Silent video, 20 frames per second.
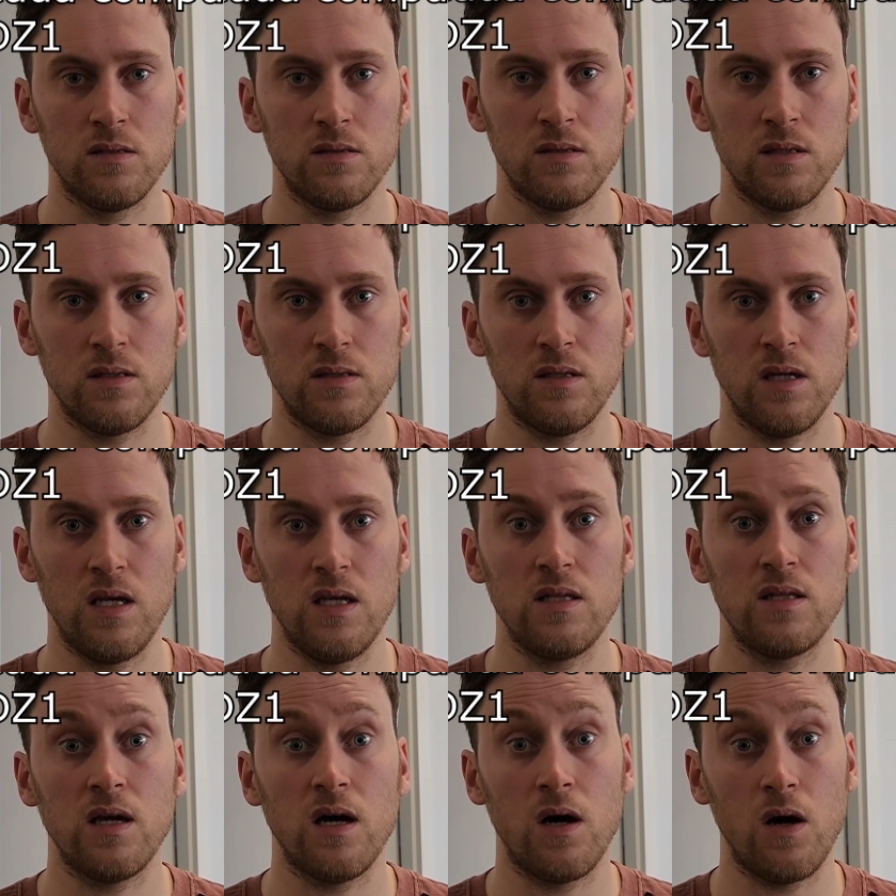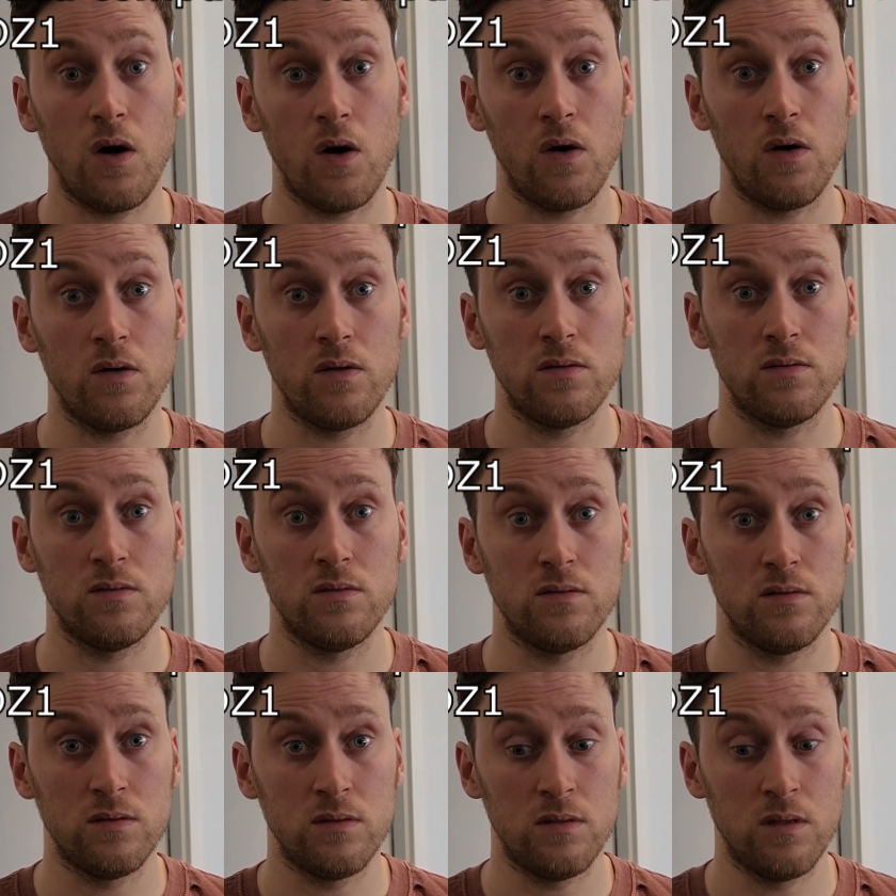the data
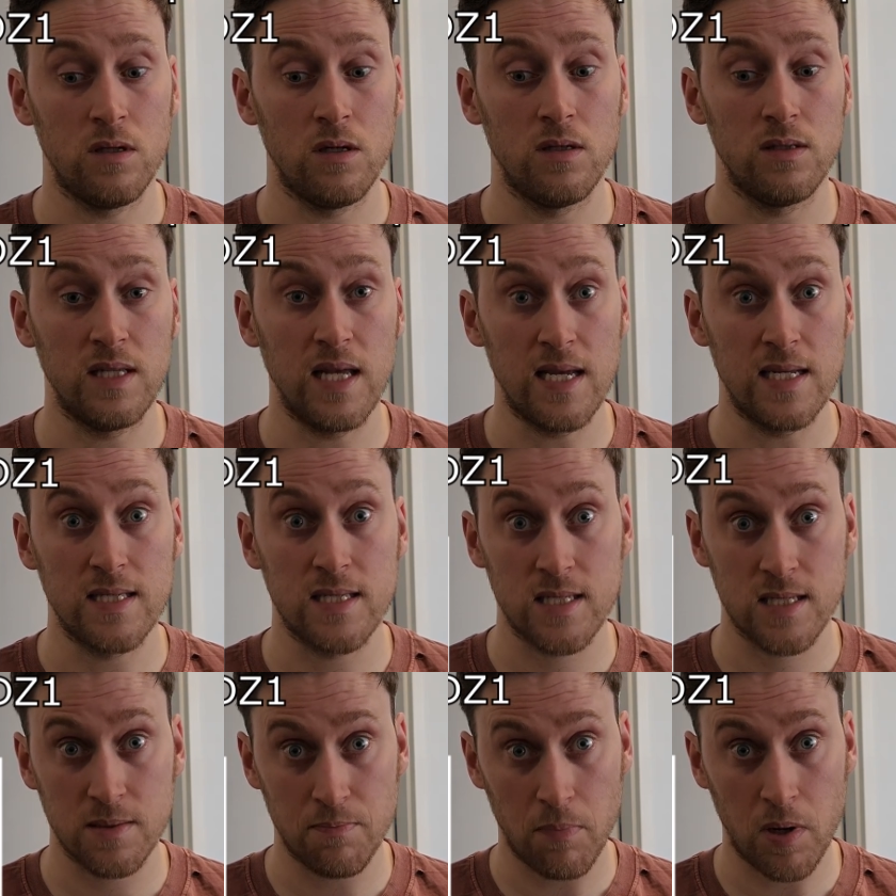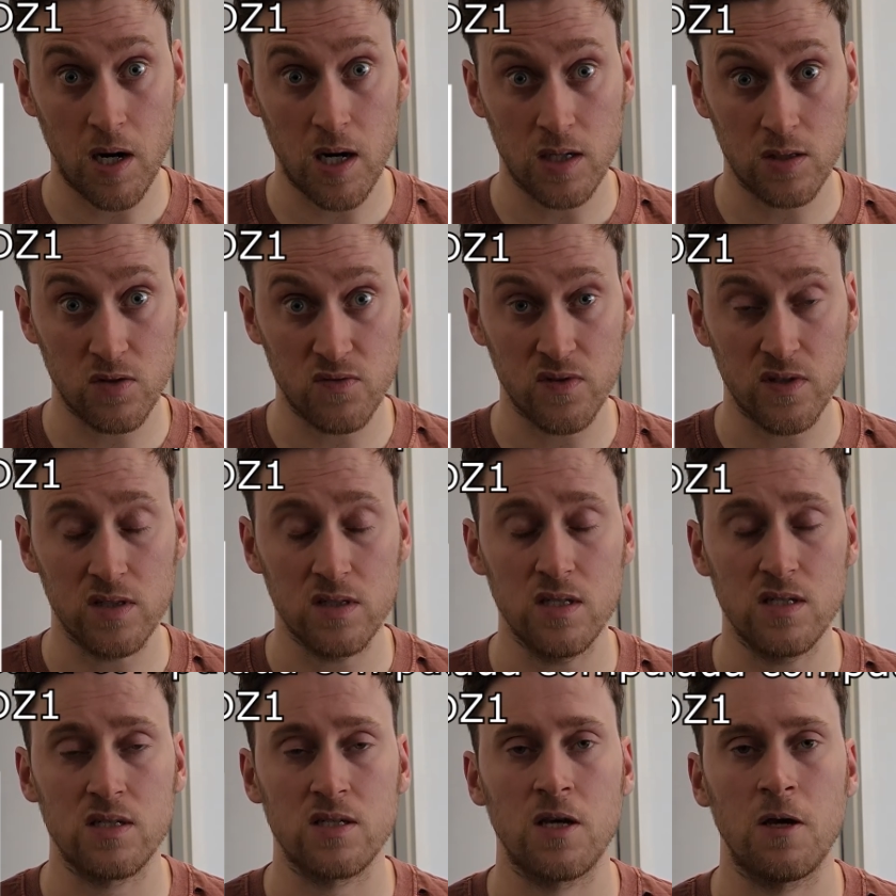on the dense part of the
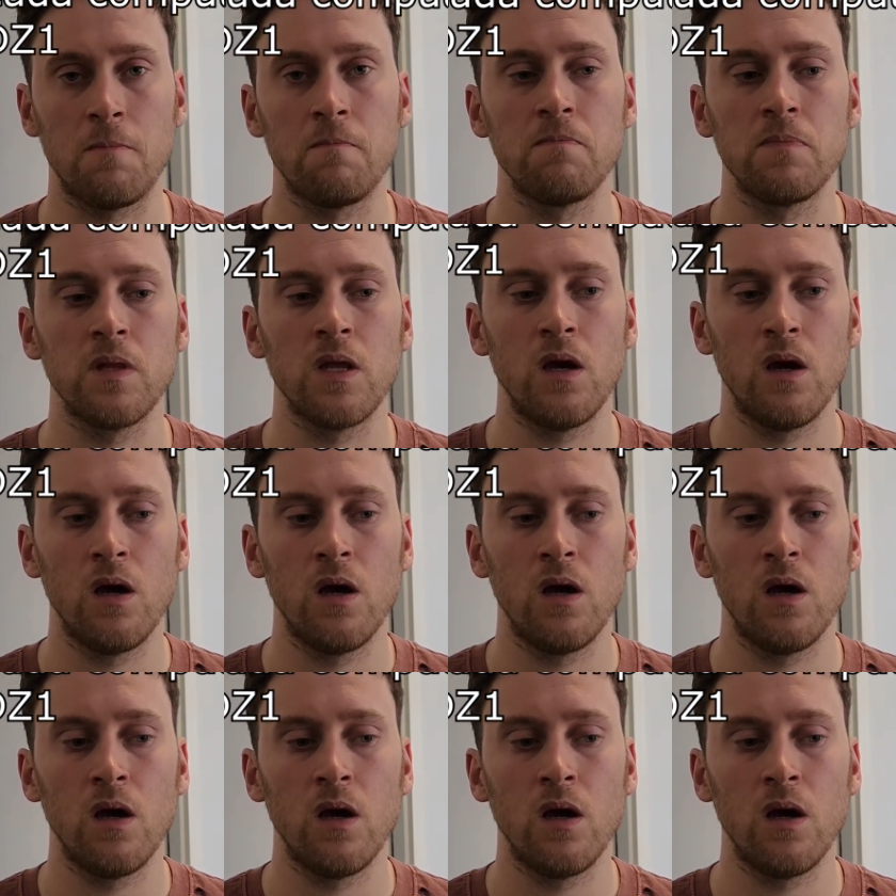disk.